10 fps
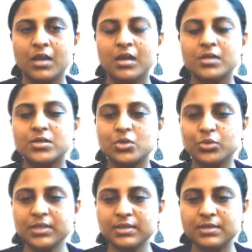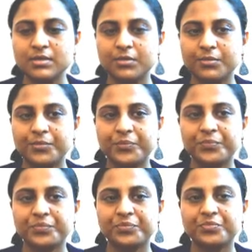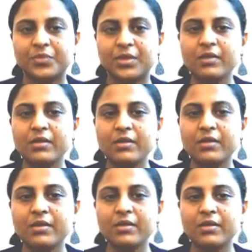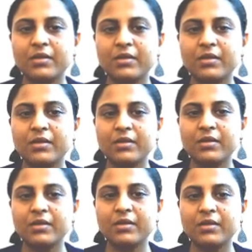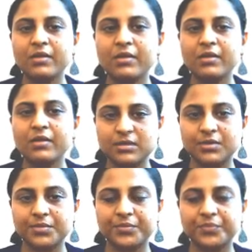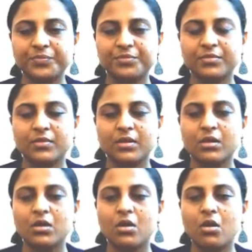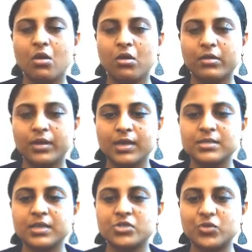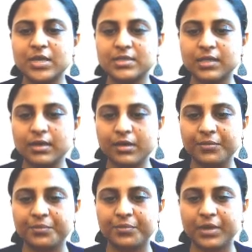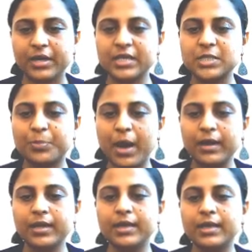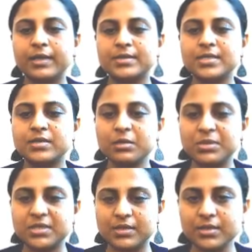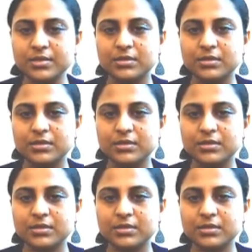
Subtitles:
Students, if one is planning to start a business or is interested in expanding an existing business,